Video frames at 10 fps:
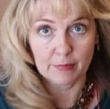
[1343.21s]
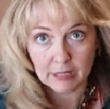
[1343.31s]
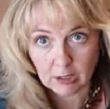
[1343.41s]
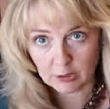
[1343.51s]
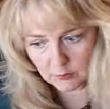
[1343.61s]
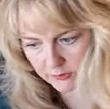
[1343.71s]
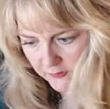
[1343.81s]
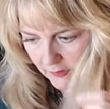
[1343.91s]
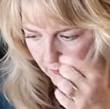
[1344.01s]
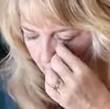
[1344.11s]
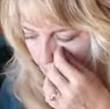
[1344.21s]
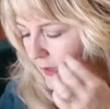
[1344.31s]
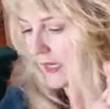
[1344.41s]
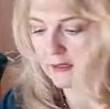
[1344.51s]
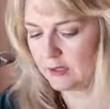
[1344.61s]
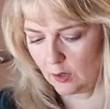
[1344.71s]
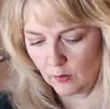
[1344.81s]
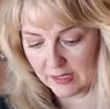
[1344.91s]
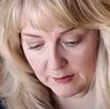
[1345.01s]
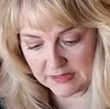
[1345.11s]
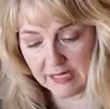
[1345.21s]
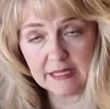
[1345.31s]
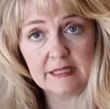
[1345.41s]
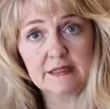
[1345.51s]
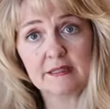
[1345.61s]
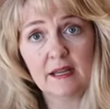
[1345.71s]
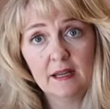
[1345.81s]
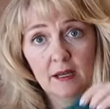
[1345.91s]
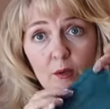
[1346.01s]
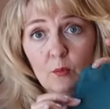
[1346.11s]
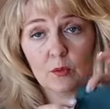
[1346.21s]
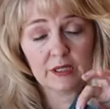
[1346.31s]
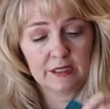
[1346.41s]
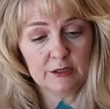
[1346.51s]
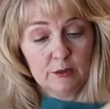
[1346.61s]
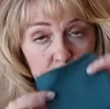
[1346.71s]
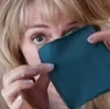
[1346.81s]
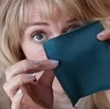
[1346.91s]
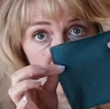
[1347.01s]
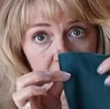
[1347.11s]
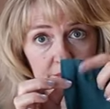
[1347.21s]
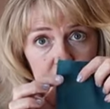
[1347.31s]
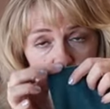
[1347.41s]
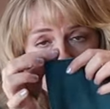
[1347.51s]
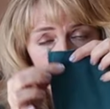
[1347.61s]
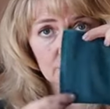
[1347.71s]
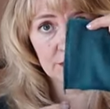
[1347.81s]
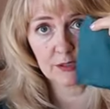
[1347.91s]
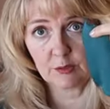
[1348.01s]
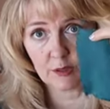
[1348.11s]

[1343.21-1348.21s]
My card was full. Okay, so what I was saying is we're gonna do collar and cuffs, just